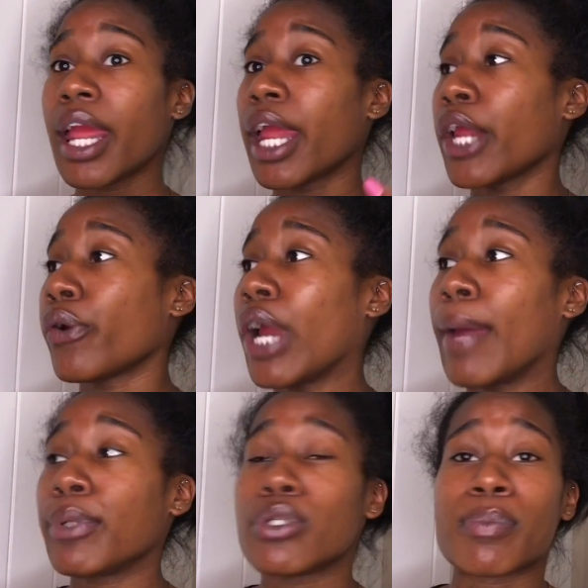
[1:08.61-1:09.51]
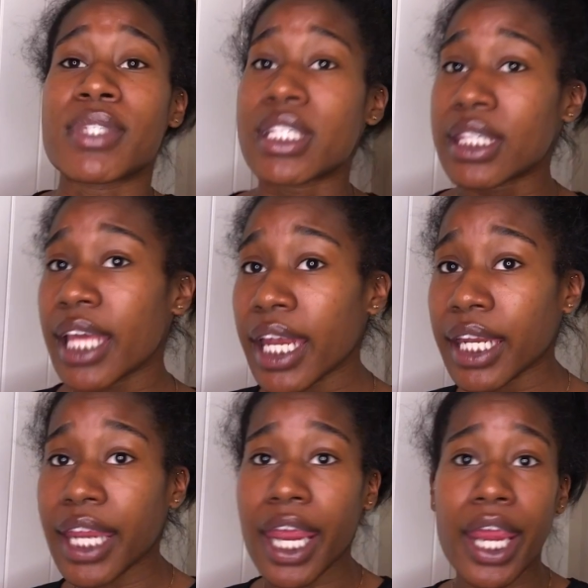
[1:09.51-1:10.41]
and grab you some
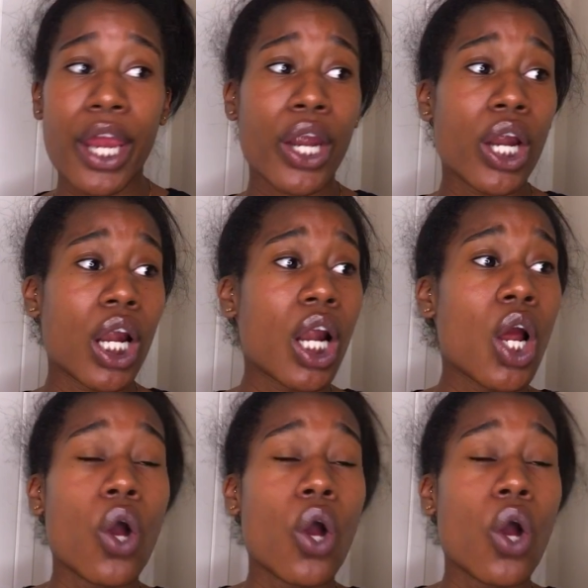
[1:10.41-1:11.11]
synthetic hair,